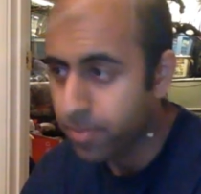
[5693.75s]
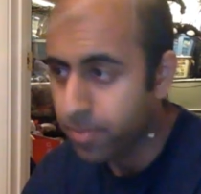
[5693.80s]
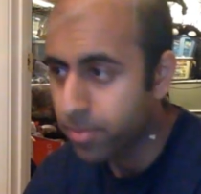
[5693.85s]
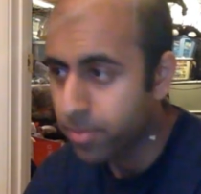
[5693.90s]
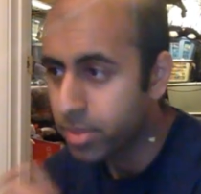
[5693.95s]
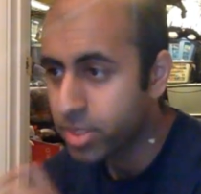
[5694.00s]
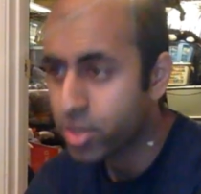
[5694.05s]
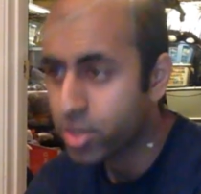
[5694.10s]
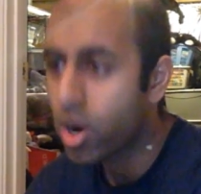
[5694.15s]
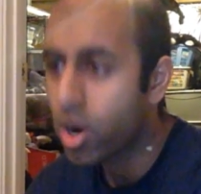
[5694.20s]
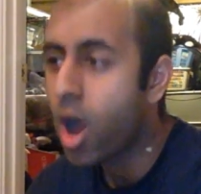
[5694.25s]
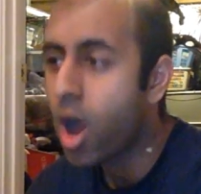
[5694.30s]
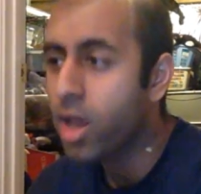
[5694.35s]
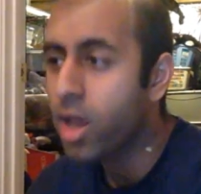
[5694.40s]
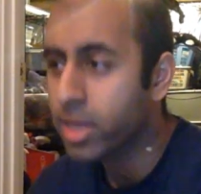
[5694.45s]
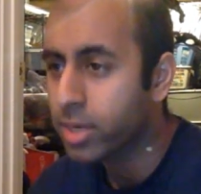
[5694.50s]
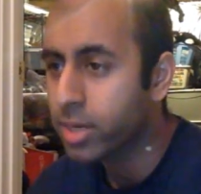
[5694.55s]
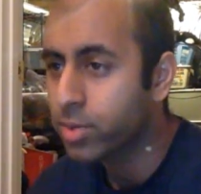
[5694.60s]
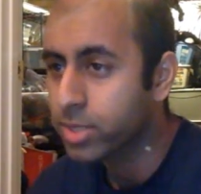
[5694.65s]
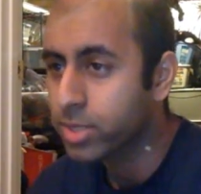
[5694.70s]
Mr.
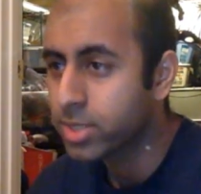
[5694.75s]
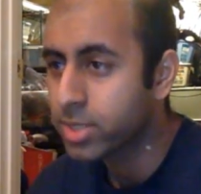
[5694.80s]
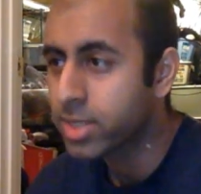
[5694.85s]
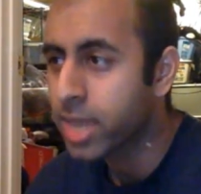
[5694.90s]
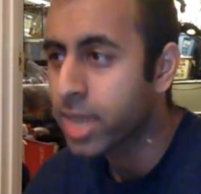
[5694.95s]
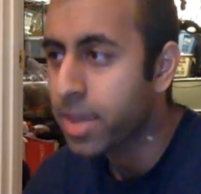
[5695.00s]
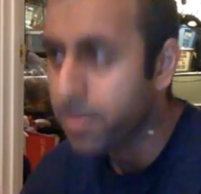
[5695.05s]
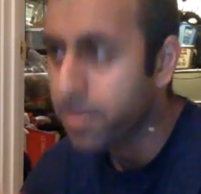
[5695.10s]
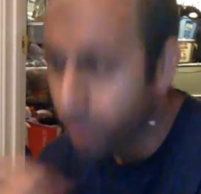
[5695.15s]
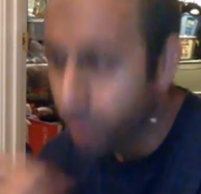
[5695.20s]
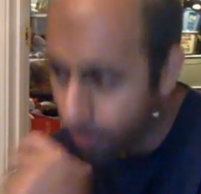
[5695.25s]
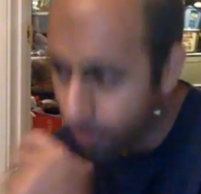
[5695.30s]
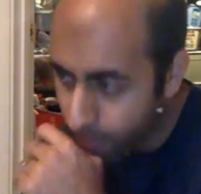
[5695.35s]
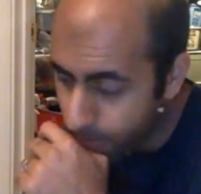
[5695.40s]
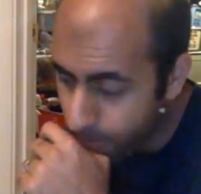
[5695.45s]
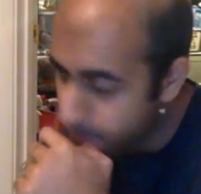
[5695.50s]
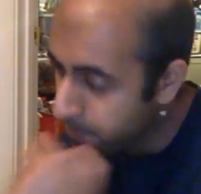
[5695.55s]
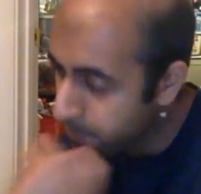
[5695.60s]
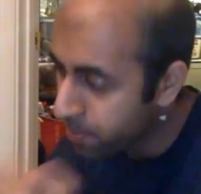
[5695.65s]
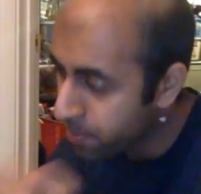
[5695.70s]
Hollick was his name.
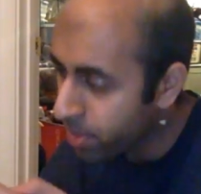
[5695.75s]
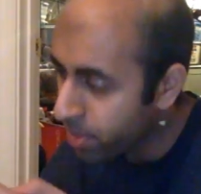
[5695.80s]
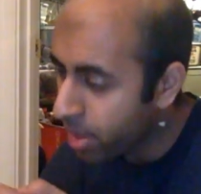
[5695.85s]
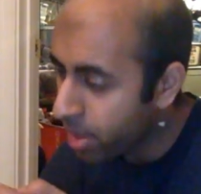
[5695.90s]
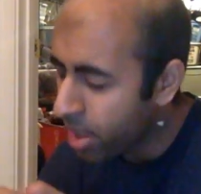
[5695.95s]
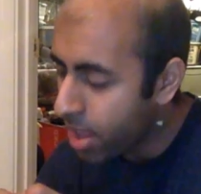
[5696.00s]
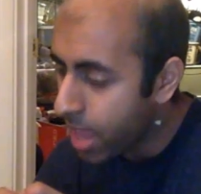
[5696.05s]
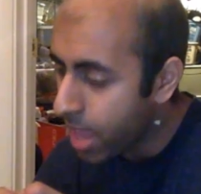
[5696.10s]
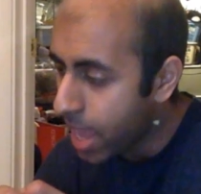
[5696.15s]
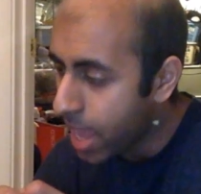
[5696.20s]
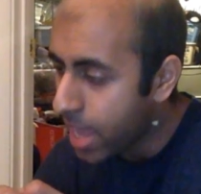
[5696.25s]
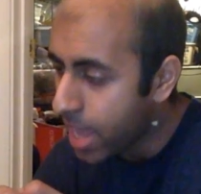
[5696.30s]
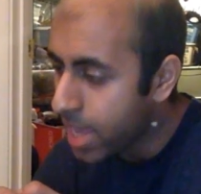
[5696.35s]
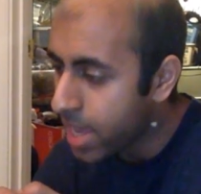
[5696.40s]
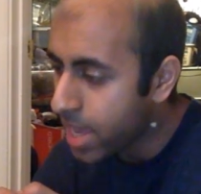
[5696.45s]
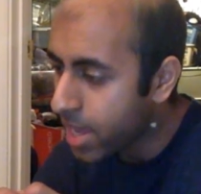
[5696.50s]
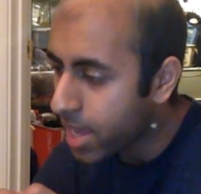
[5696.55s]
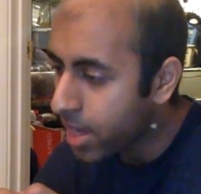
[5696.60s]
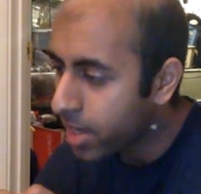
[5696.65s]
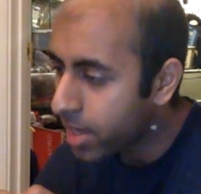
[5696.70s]

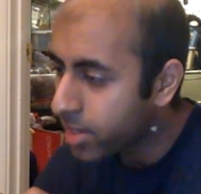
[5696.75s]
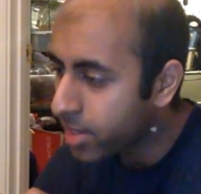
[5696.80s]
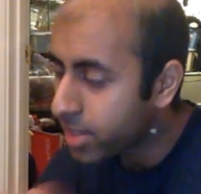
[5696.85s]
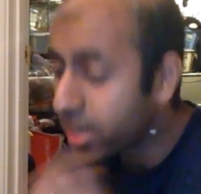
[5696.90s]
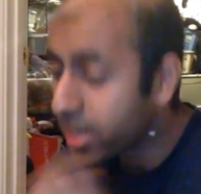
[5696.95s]
And